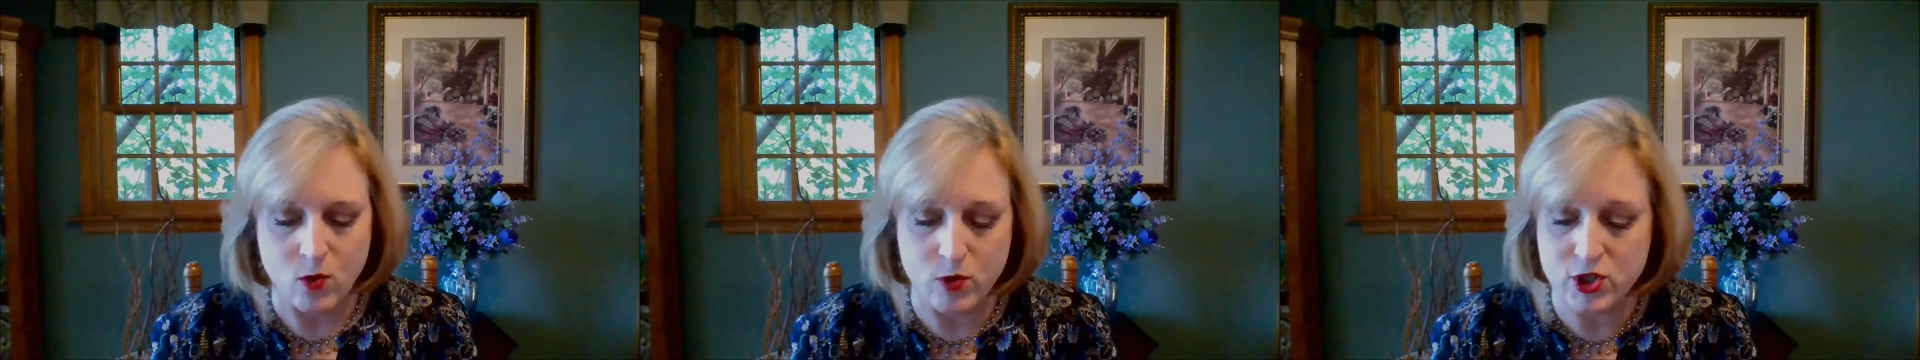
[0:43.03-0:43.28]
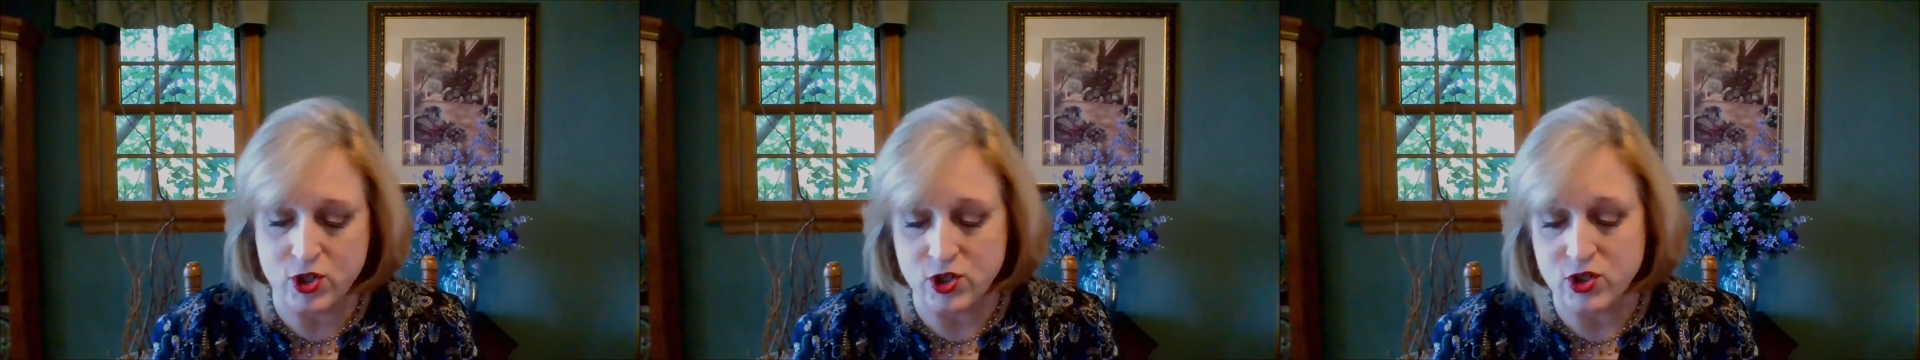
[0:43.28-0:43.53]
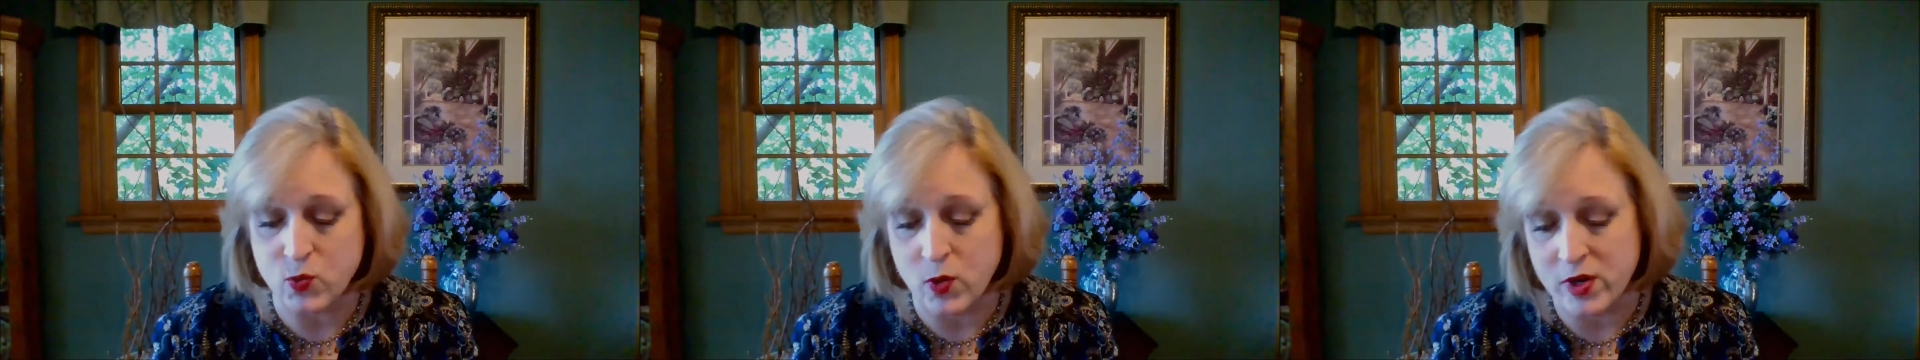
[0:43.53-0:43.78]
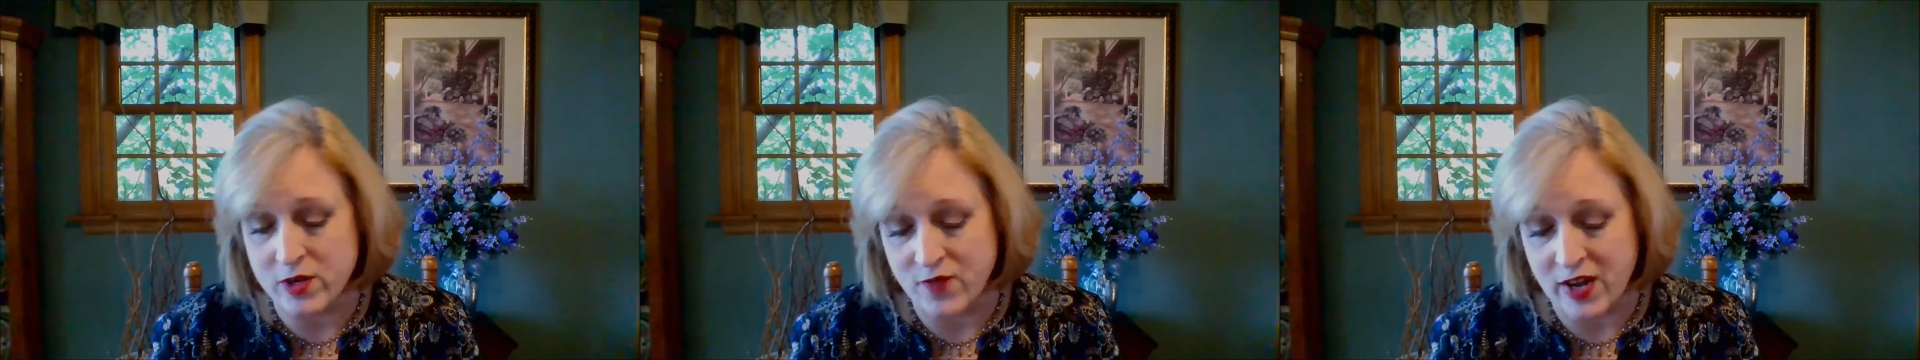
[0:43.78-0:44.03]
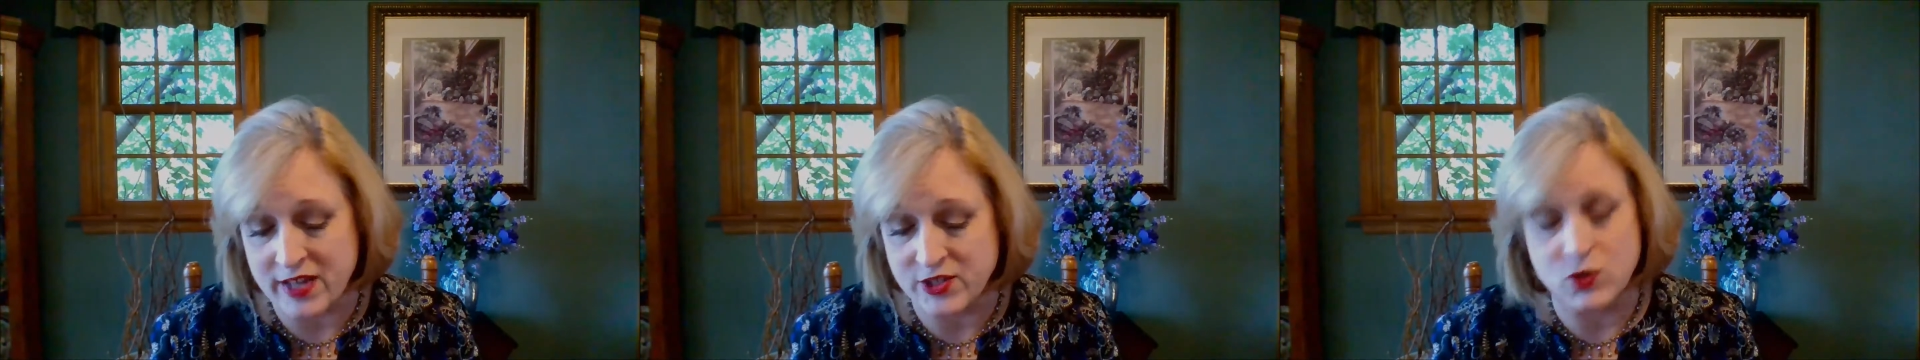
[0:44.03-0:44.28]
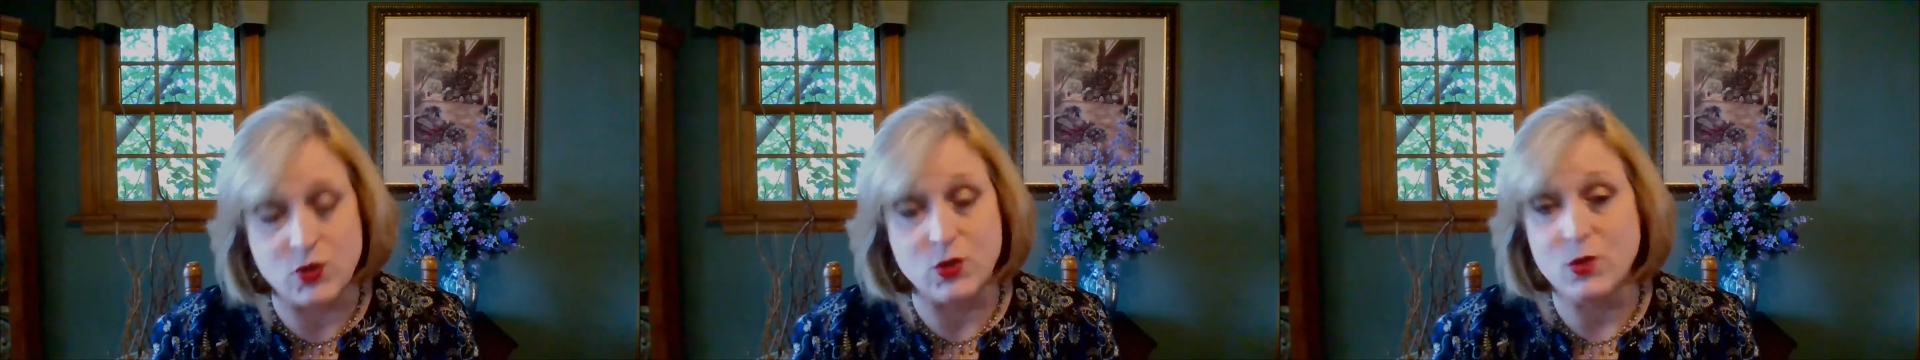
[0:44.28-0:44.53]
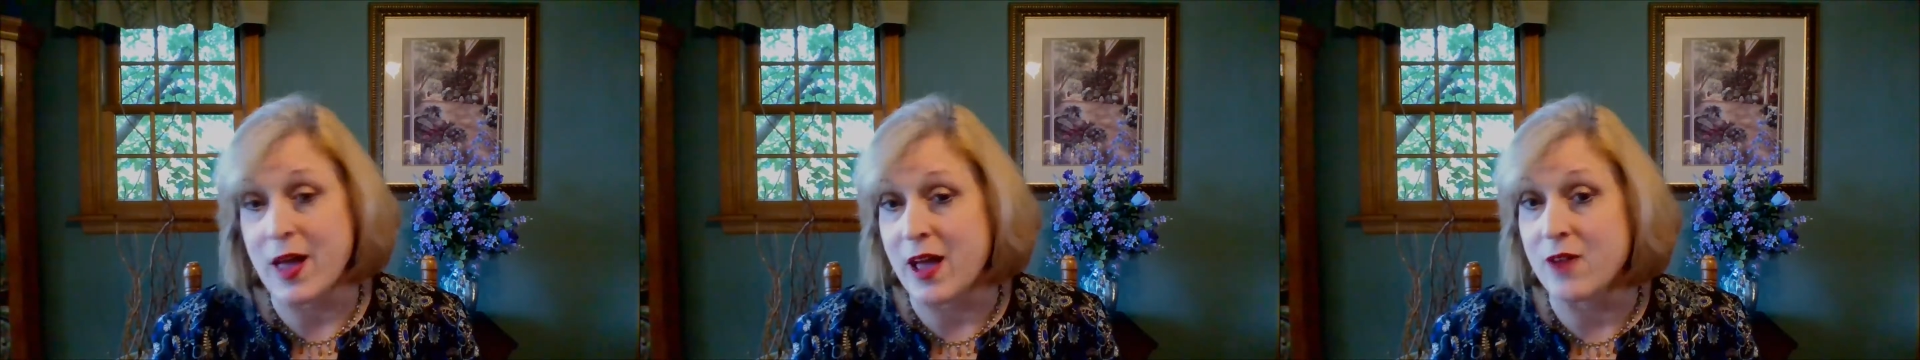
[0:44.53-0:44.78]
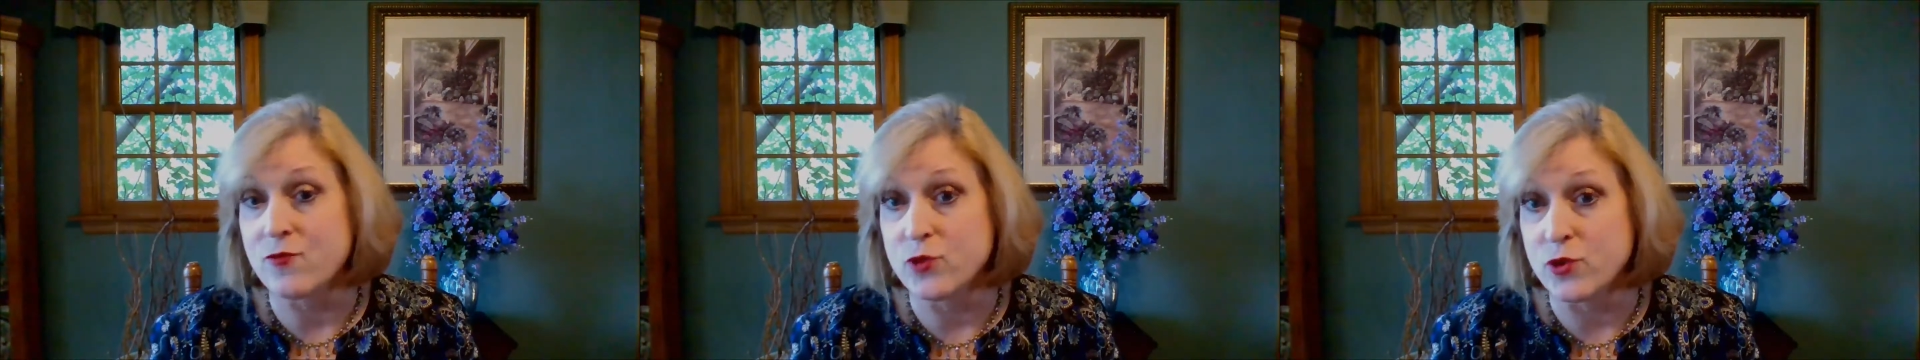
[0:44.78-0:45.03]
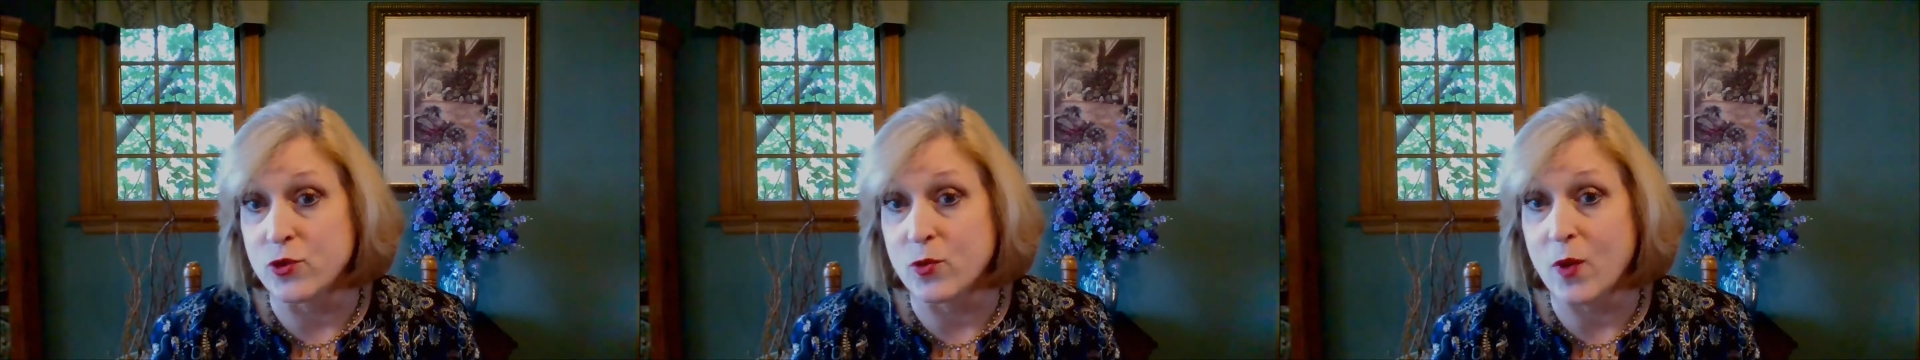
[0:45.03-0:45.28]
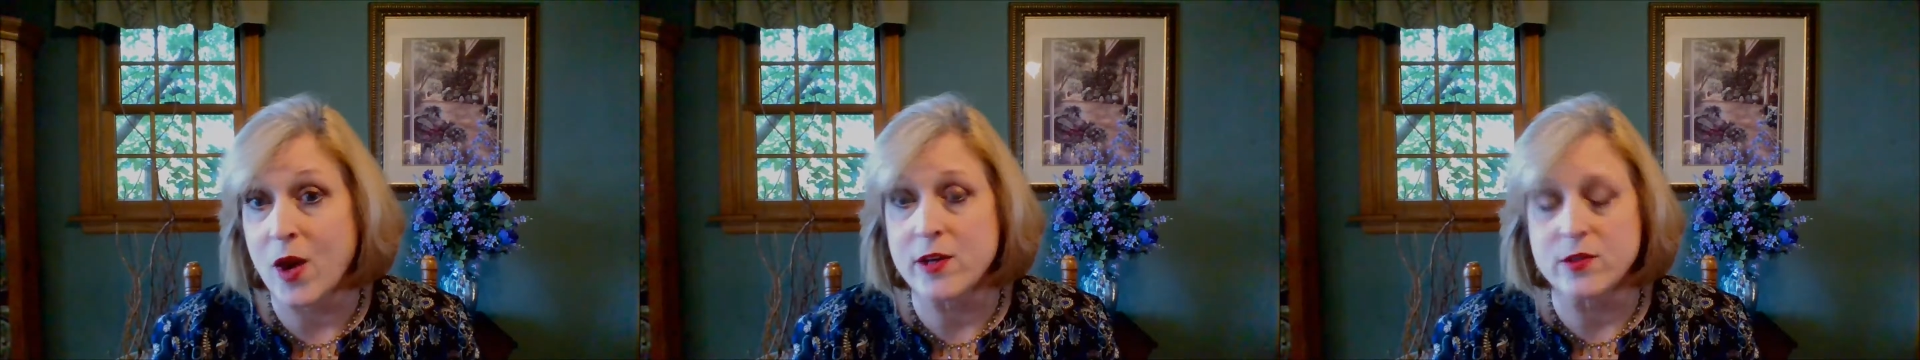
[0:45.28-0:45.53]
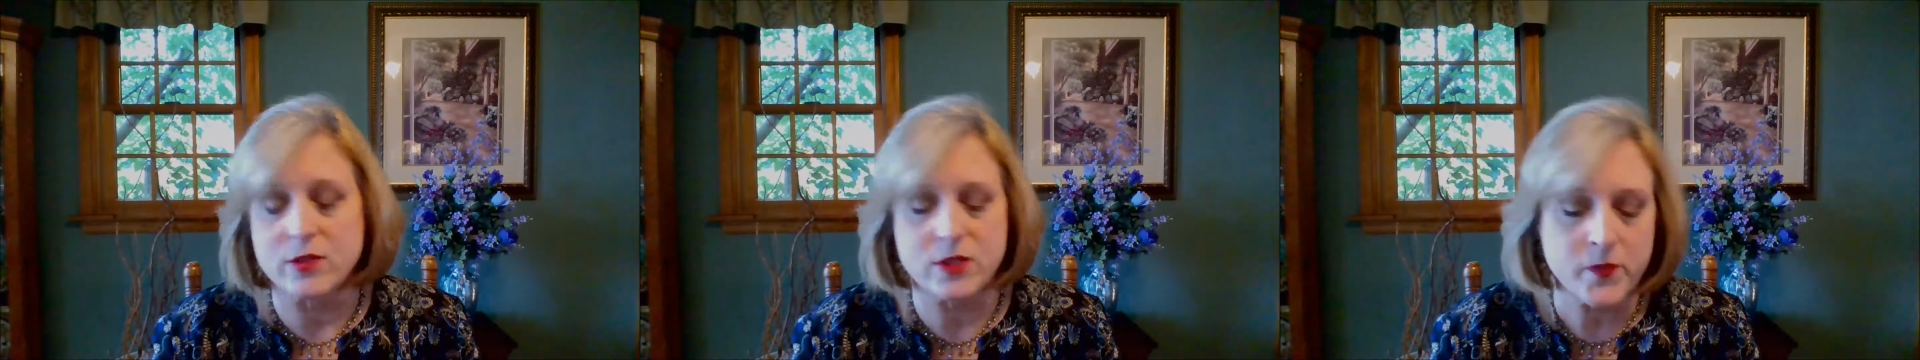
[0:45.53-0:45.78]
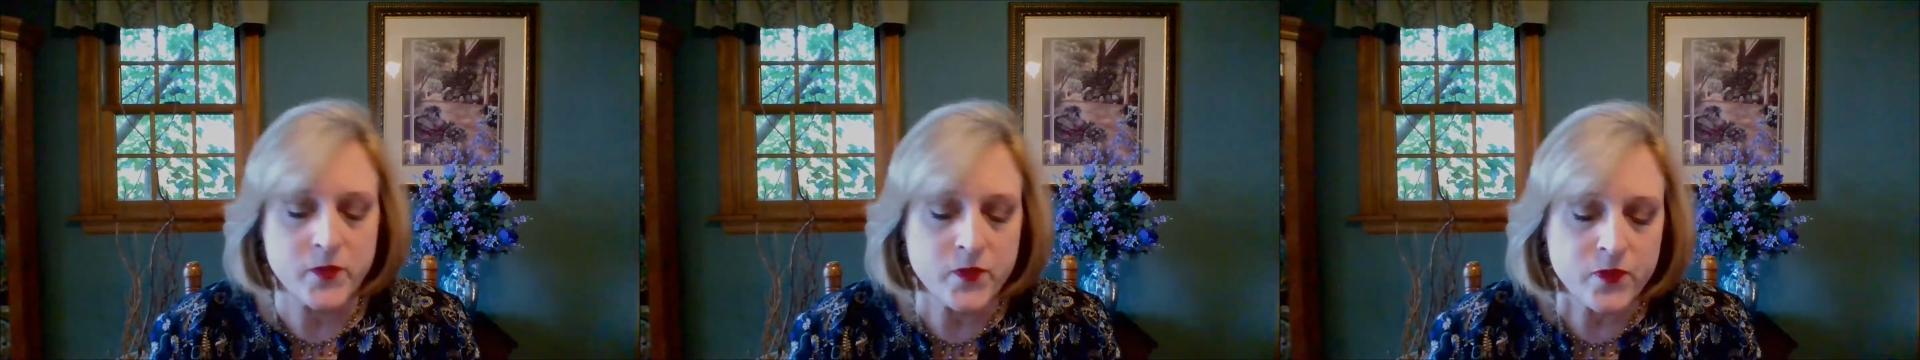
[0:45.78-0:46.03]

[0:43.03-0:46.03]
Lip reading: which is, what advice do you have for new writers?